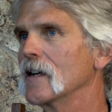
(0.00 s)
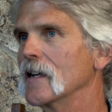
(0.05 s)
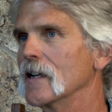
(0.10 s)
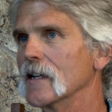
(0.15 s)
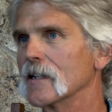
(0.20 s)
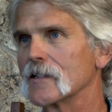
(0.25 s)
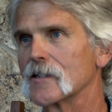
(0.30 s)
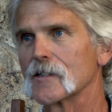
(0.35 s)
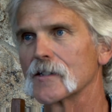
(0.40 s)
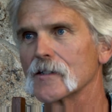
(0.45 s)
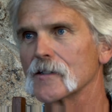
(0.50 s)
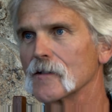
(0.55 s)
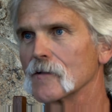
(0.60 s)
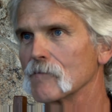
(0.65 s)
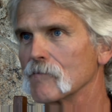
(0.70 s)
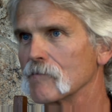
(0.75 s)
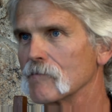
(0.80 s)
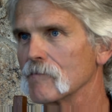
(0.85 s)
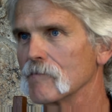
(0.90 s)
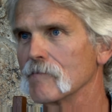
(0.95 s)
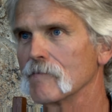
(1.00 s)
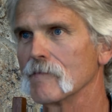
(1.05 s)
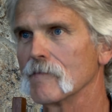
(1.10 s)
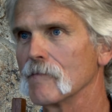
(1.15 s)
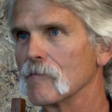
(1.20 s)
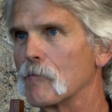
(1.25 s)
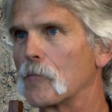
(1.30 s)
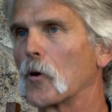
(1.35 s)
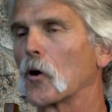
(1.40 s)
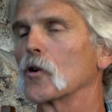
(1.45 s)
it's
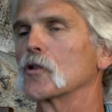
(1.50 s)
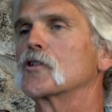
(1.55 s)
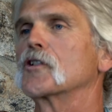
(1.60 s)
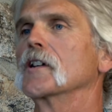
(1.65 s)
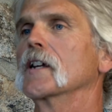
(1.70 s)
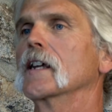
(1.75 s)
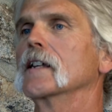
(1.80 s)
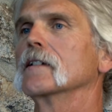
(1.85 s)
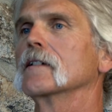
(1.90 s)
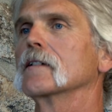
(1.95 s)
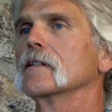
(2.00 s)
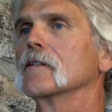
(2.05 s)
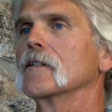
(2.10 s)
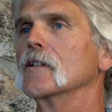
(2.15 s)
burgeoning.